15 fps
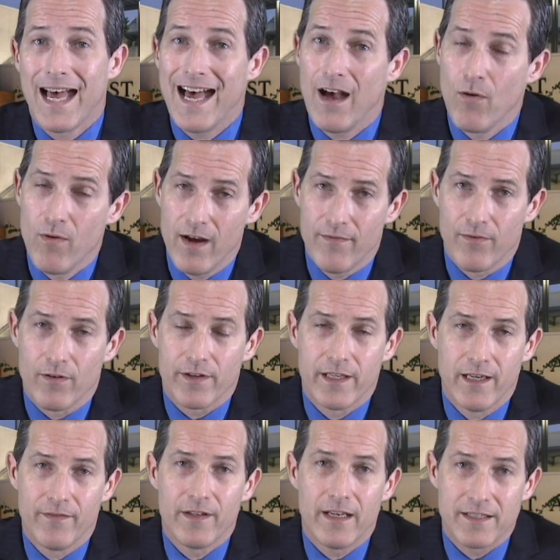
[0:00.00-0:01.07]
However,
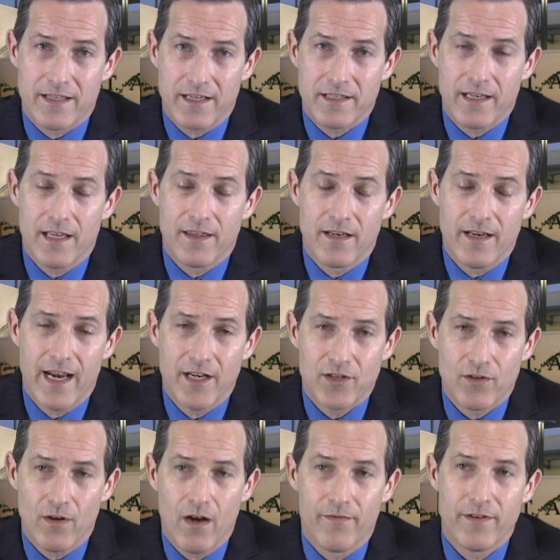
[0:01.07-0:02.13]
given, as I said, the
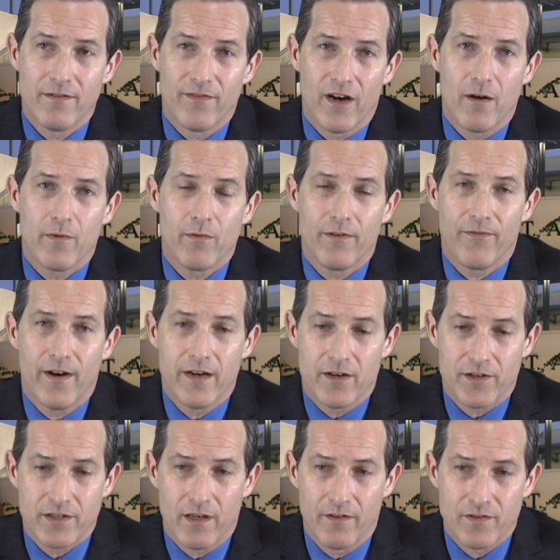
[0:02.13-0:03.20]
nature of the environment we find
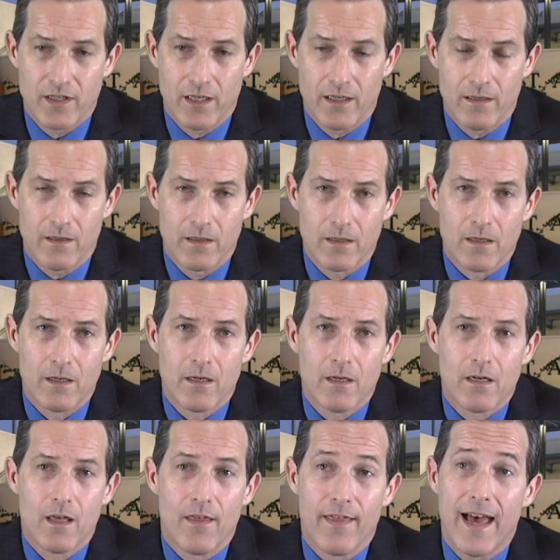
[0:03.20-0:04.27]
ourselves in,
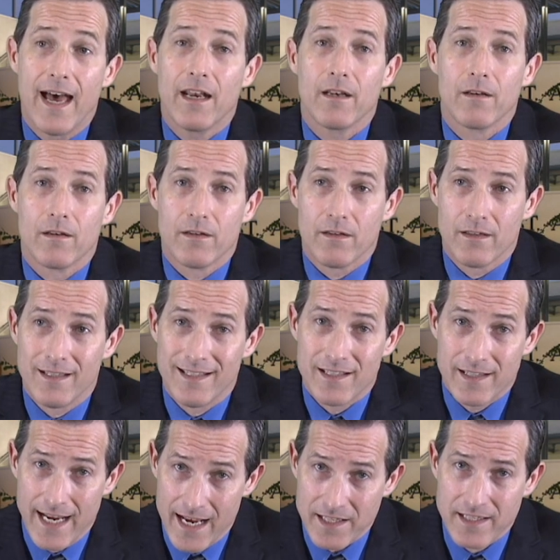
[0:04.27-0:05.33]
that
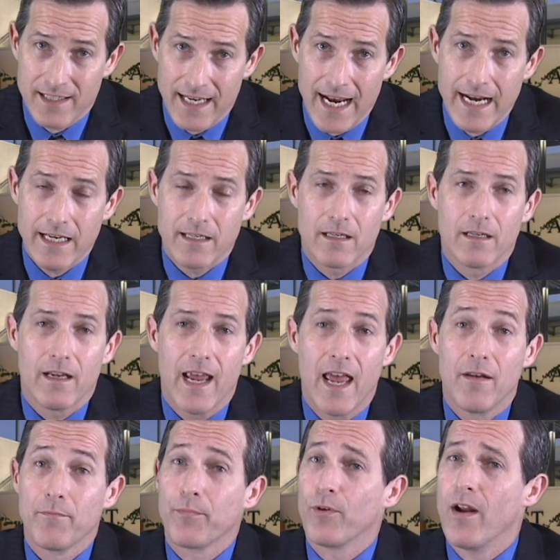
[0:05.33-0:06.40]
test date
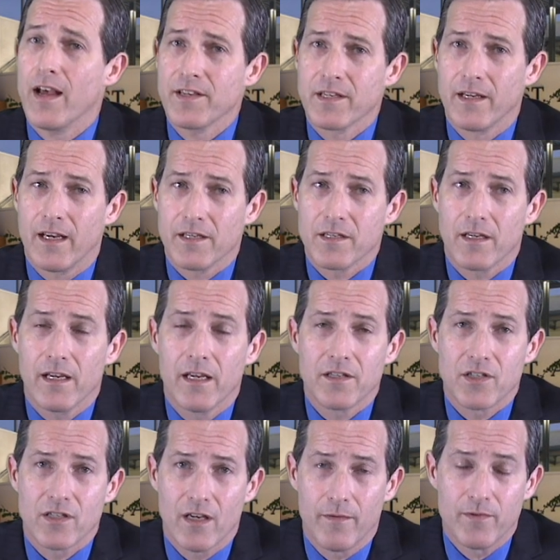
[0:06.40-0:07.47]
and process
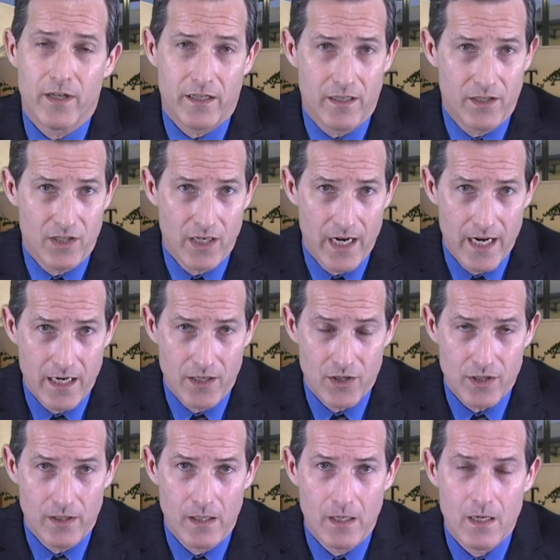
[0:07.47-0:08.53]
is subject to
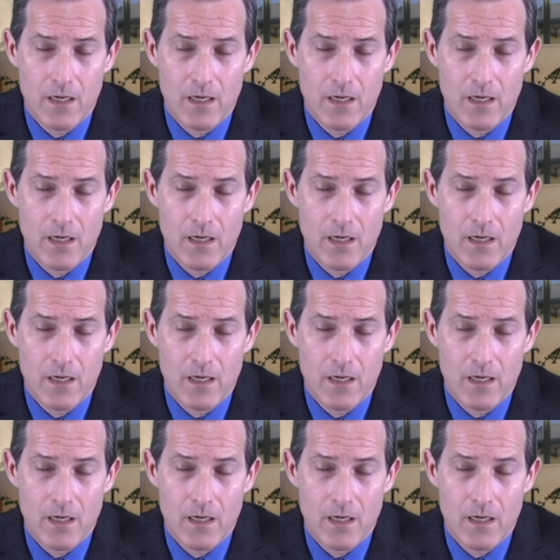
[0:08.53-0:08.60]
change.